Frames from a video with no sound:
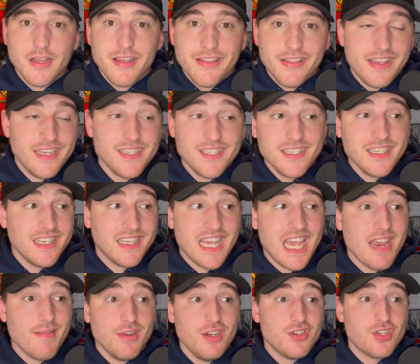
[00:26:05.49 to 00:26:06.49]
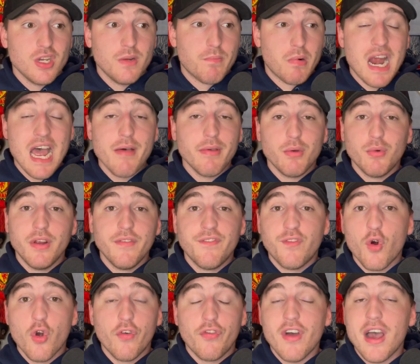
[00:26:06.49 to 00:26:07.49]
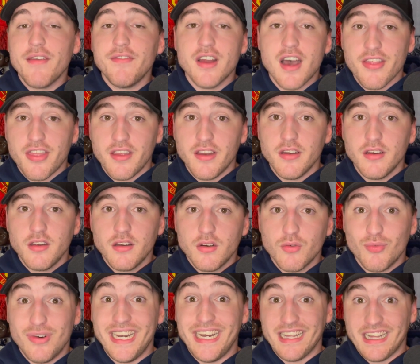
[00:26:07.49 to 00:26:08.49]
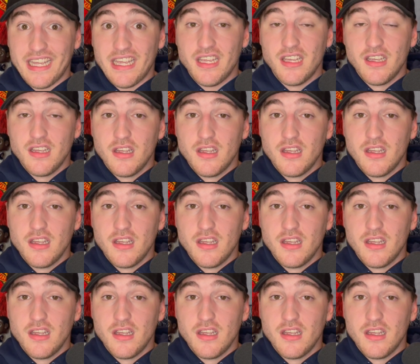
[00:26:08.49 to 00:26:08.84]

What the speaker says: This is a game where you should probably win 4-5-0, really.